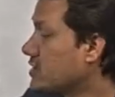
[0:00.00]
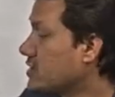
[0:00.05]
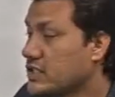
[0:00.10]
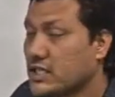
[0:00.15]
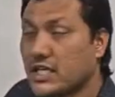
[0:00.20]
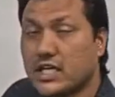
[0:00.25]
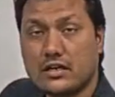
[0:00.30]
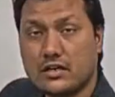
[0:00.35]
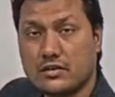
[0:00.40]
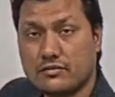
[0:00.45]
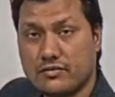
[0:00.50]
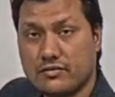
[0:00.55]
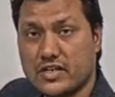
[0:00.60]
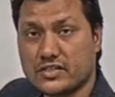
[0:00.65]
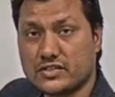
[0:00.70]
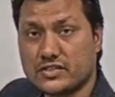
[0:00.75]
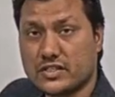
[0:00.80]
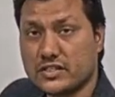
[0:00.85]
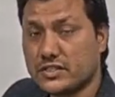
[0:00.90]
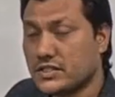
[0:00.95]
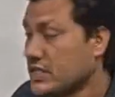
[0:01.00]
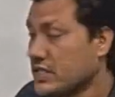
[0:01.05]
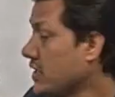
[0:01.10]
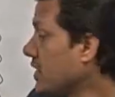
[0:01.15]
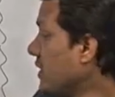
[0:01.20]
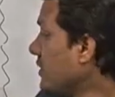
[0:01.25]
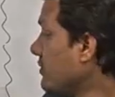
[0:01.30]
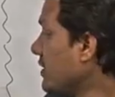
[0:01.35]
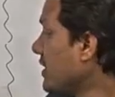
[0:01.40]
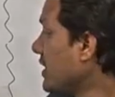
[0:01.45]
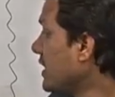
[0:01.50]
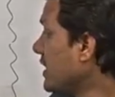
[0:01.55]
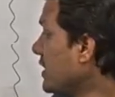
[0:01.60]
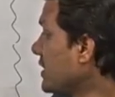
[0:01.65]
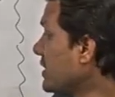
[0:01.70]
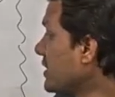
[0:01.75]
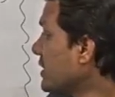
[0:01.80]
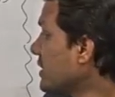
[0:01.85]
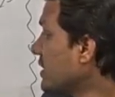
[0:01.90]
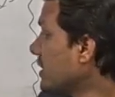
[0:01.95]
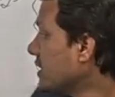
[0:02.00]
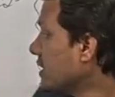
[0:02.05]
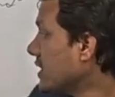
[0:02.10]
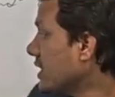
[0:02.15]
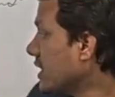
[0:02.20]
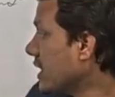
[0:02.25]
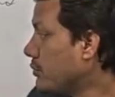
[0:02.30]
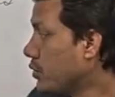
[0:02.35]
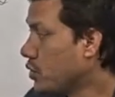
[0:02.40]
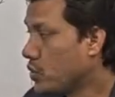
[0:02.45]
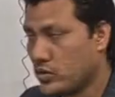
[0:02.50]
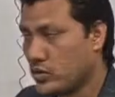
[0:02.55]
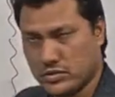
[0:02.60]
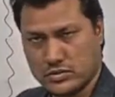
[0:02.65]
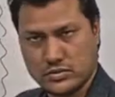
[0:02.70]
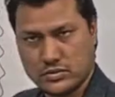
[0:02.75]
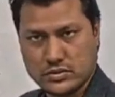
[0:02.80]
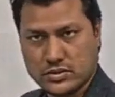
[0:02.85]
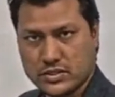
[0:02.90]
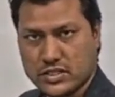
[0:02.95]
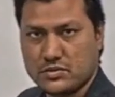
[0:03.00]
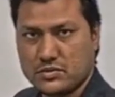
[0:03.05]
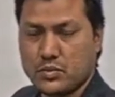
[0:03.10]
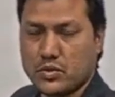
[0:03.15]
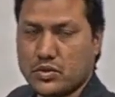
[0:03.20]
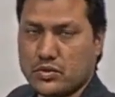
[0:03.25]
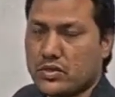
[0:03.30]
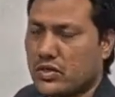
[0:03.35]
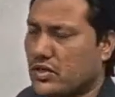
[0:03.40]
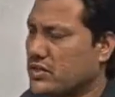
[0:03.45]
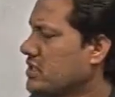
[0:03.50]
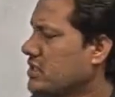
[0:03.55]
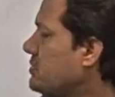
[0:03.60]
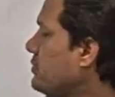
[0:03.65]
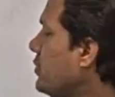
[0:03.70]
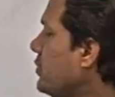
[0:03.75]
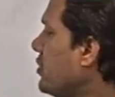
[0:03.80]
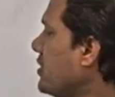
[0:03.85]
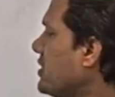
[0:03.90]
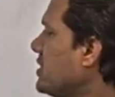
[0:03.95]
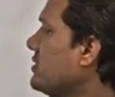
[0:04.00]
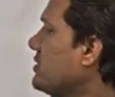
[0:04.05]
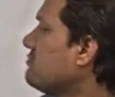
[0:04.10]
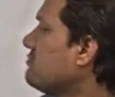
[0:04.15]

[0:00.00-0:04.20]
a real function, we need a board. This board is